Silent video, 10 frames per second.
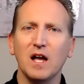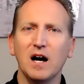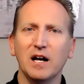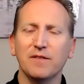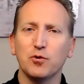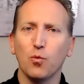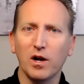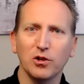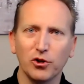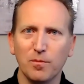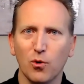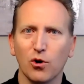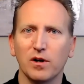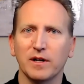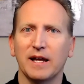And if you want to learn
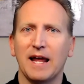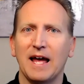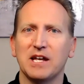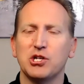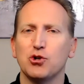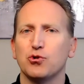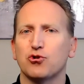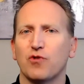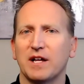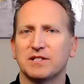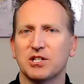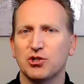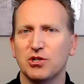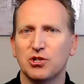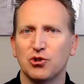more, again, head to
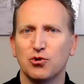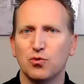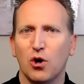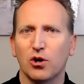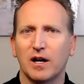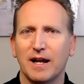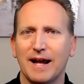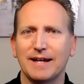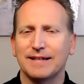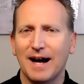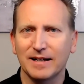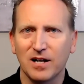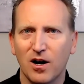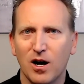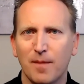
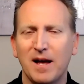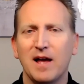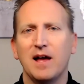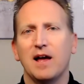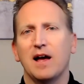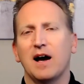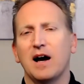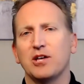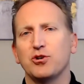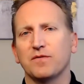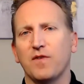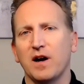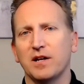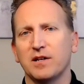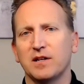transitiontoria.com. You can
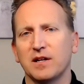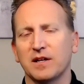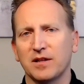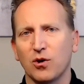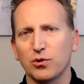find, again, the